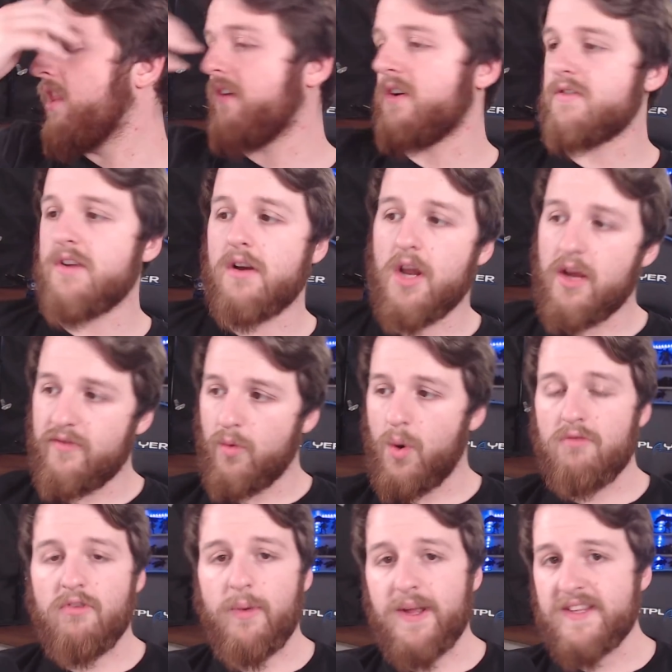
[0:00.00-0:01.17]
also gone over
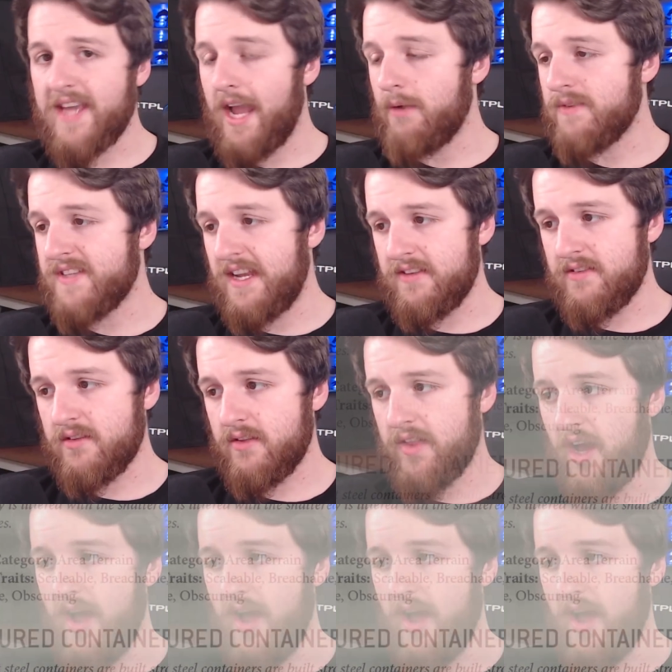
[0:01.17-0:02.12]
what ruins count as. They are